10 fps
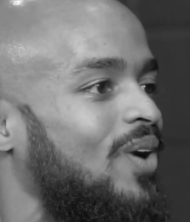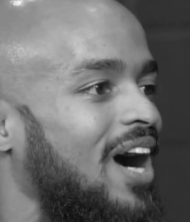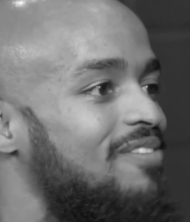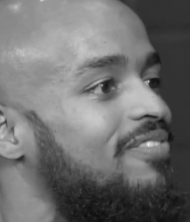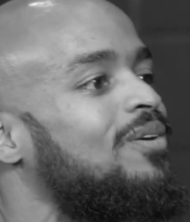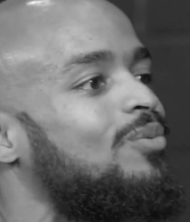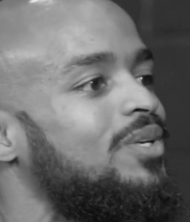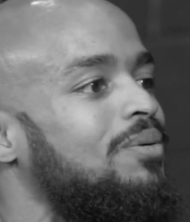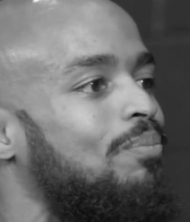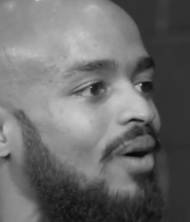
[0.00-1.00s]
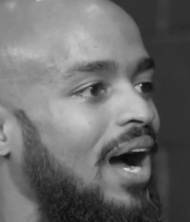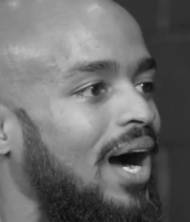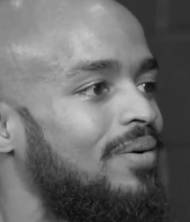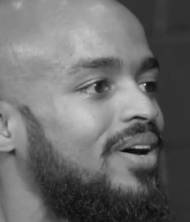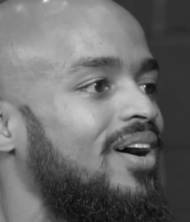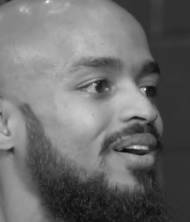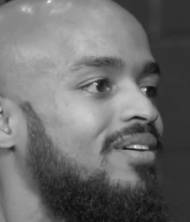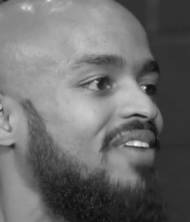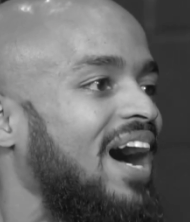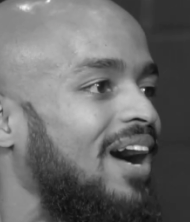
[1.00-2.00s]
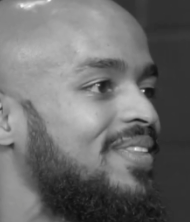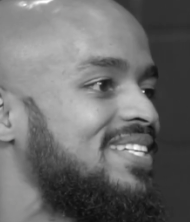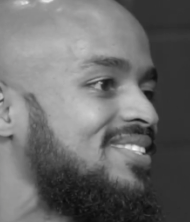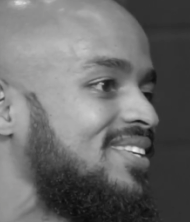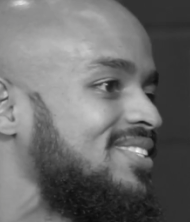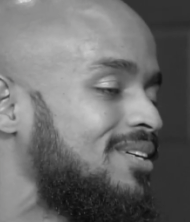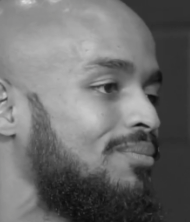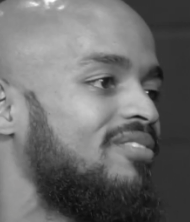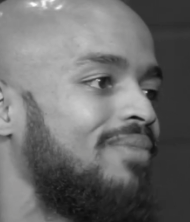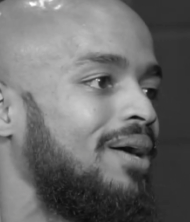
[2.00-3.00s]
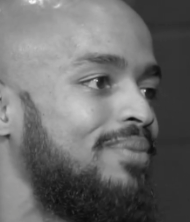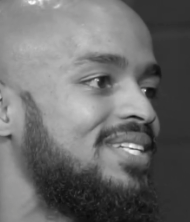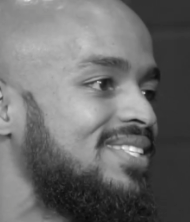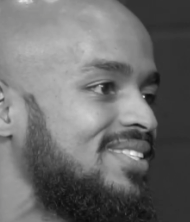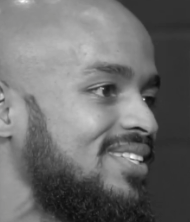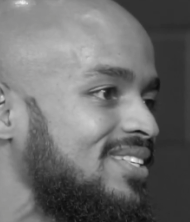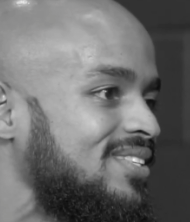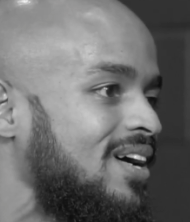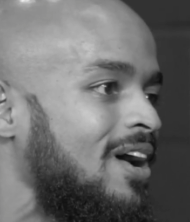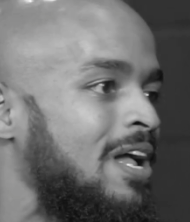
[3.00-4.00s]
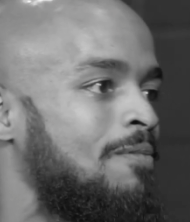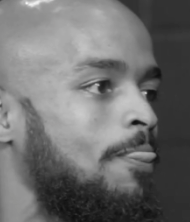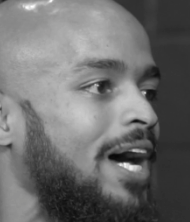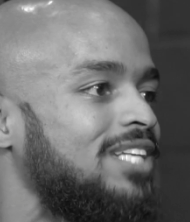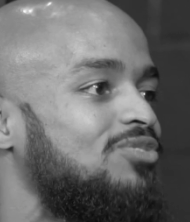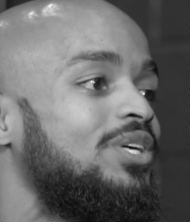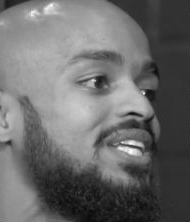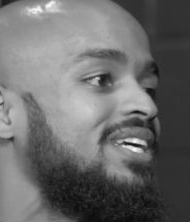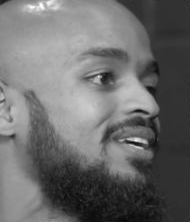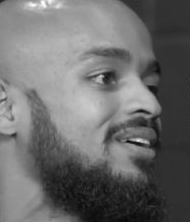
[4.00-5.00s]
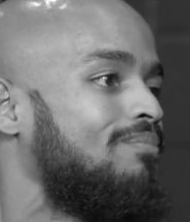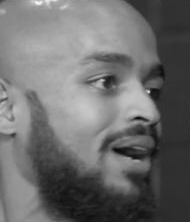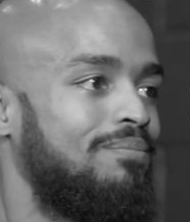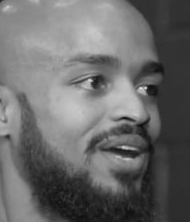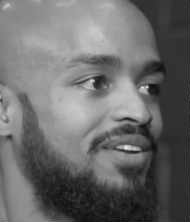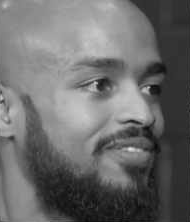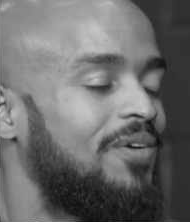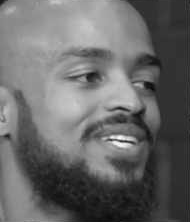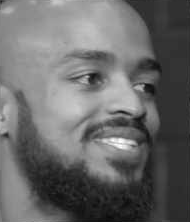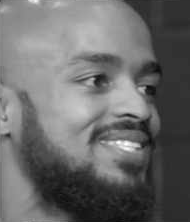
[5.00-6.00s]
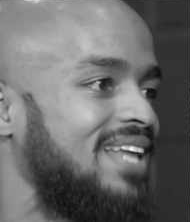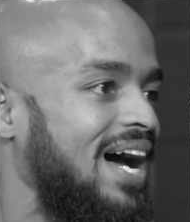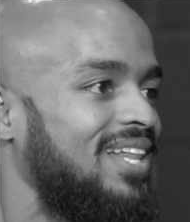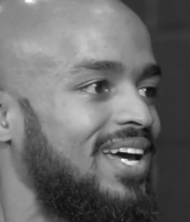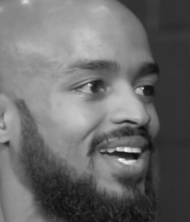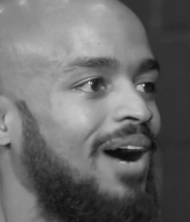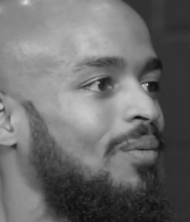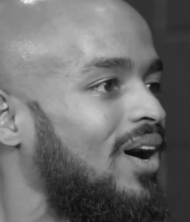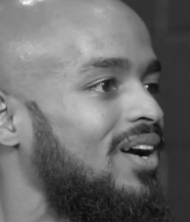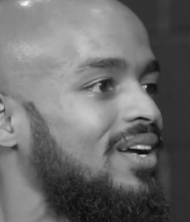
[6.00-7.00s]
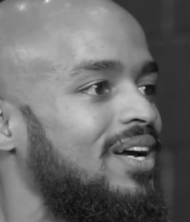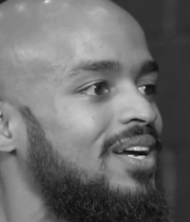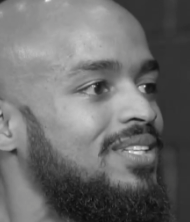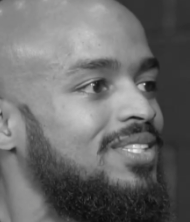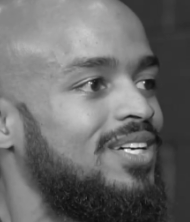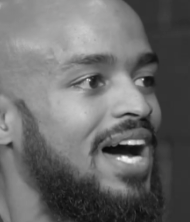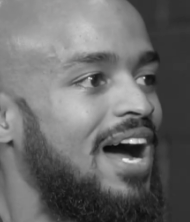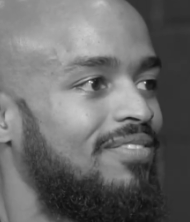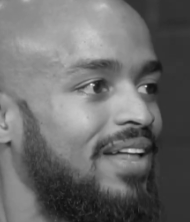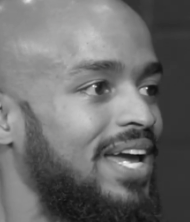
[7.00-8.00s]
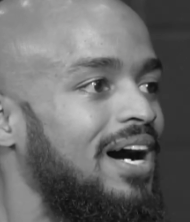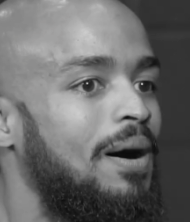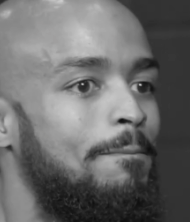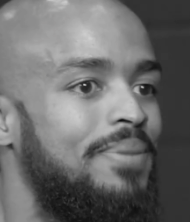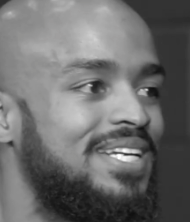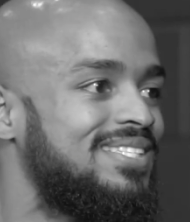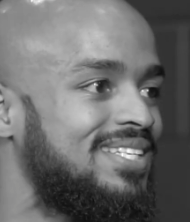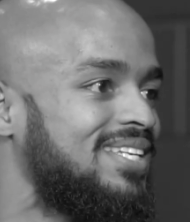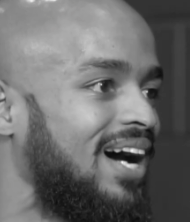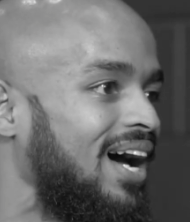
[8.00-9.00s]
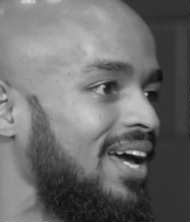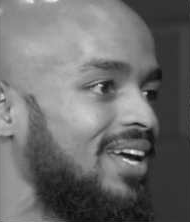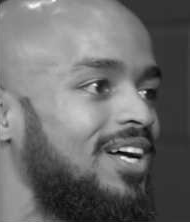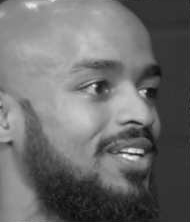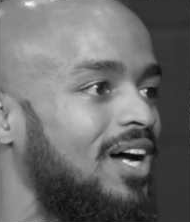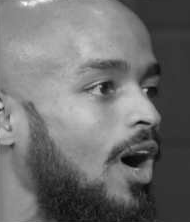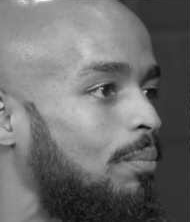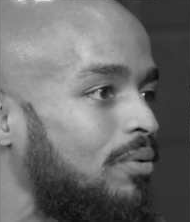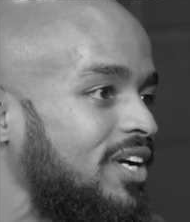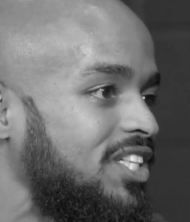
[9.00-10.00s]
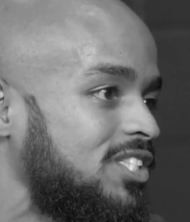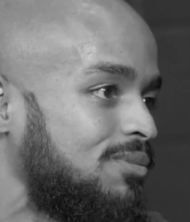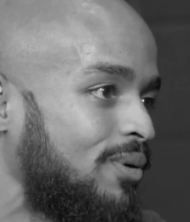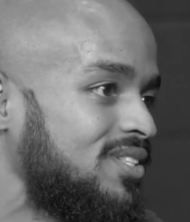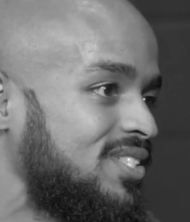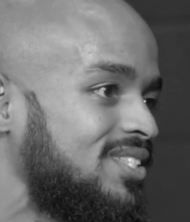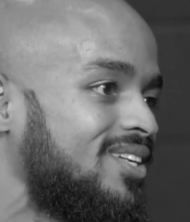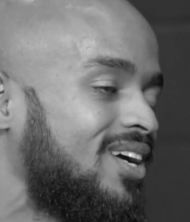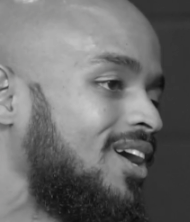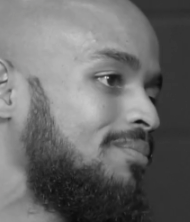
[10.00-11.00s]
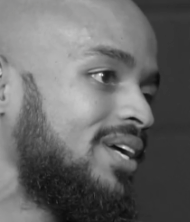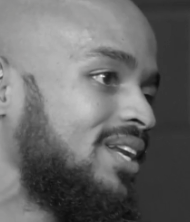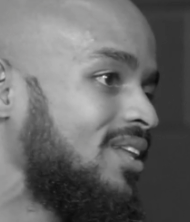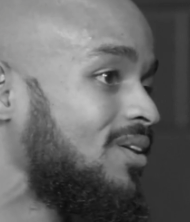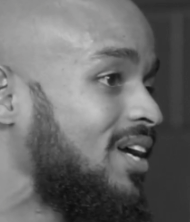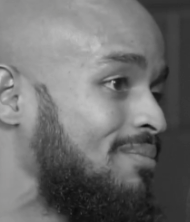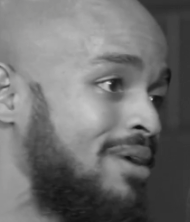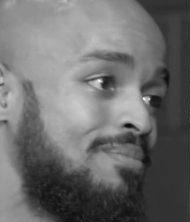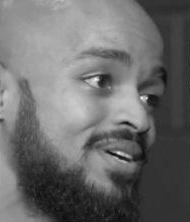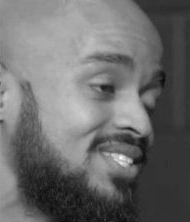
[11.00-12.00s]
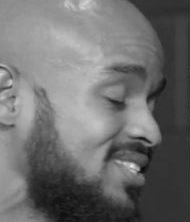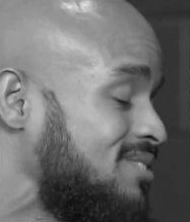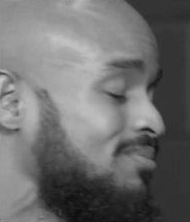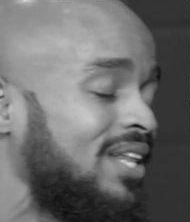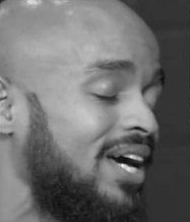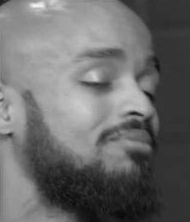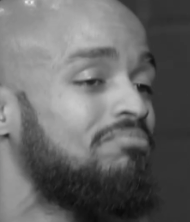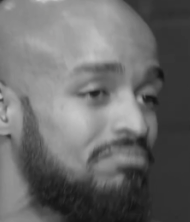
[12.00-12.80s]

Where I feel really proud of how the system of my business is. That's really my main focus, is that like I want to have like a business guy, a operations person to come in and look at my business and be like,